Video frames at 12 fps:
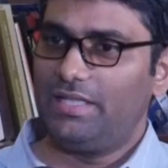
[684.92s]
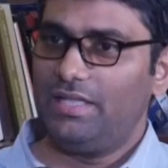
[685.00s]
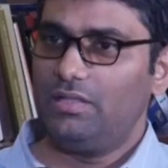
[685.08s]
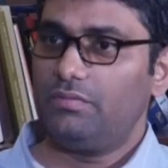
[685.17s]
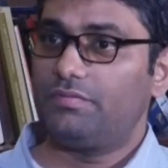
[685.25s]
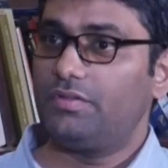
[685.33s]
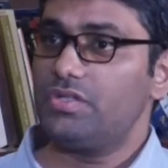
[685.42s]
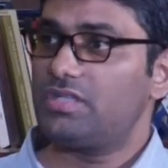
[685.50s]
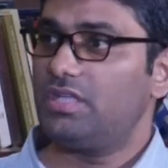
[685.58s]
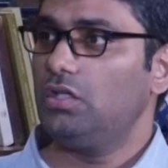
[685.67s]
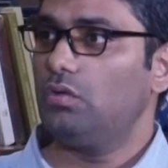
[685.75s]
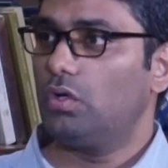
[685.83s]
then the first
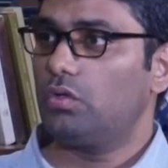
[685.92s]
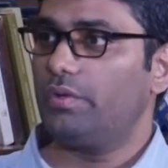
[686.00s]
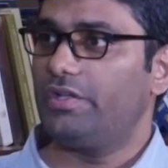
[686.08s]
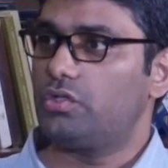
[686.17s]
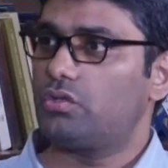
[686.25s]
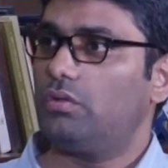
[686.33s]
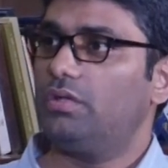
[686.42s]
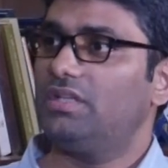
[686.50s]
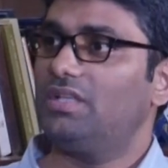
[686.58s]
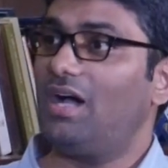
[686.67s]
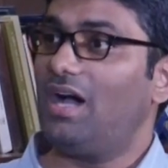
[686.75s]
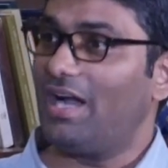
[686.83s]
thing you want to ensure in
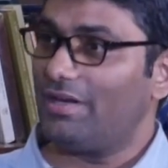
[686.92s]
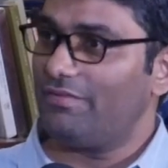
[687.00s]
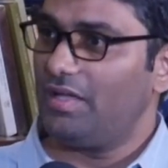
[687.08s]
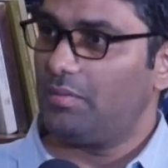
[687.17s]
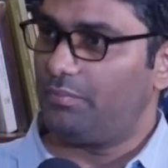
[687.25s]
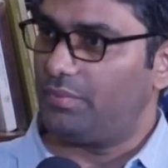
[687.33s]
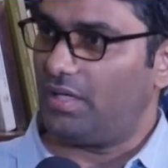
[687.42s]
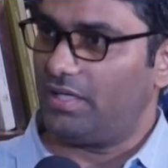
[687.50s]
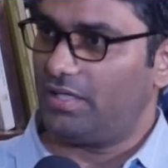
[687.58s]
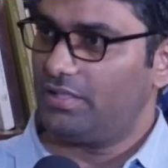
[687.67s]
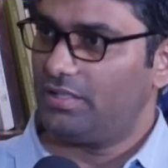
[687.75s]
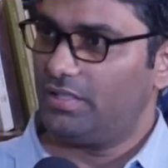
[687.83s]
the hardware part
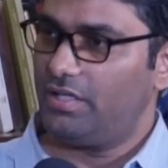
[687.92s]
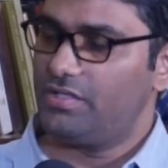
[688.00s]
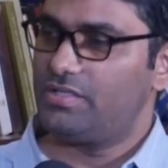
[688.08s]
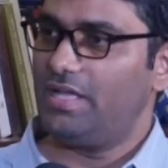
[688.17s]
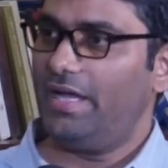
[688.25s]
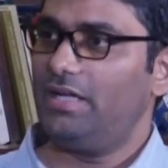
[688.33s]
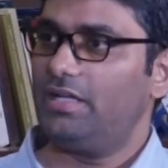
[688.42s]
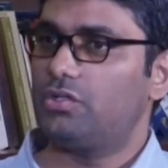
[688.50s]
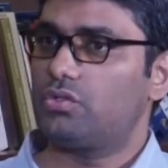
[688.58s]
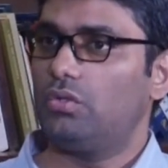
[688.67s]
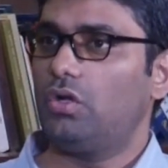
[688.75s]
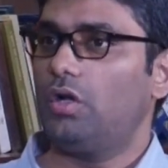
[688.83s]
is that it
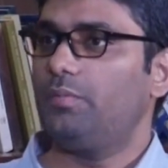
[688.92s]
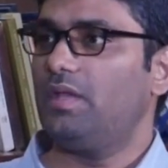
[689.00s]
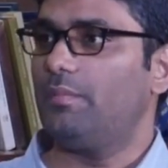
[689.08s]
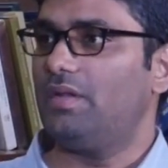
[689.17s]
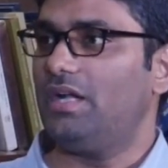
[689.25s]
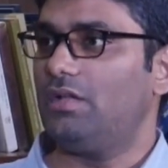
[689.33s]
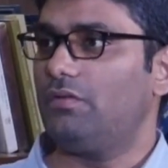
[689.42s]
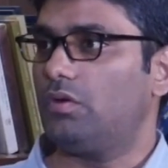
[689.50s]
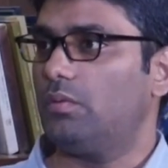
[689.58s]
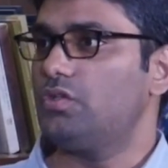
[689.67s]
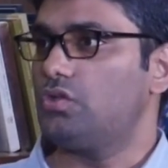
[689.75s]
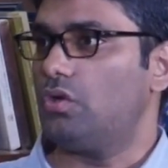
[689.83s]
should not be emanating
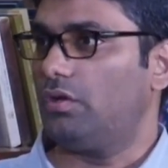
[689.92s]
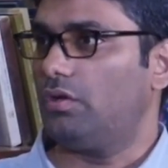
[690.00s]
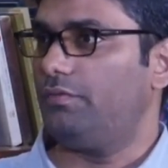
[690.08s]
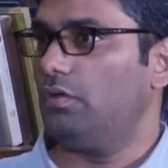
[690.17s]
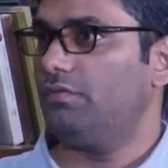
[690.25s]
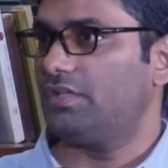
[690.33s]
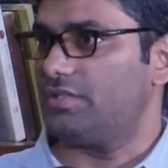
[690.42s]
from a geography of